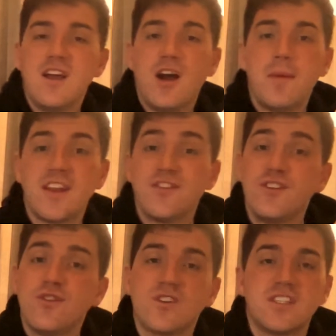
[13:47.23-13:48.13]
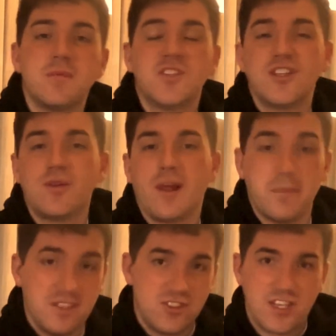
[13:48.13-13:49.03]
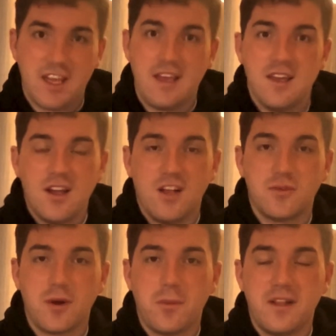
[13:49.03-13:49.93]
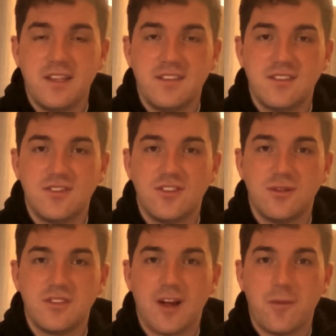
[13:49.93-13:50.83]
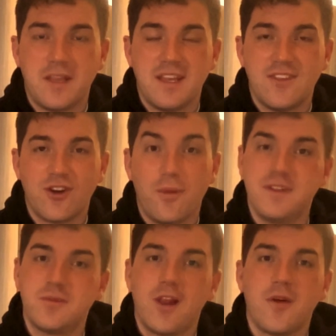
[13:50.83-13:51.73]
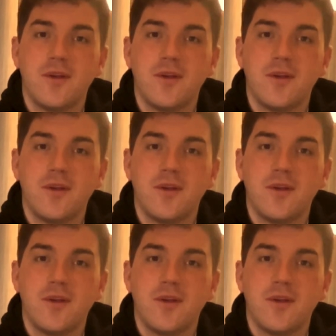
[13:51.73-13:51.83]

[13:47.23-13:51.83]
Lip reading: and if you've got tips that you'd like me to share as well, please do tell me in the comments below.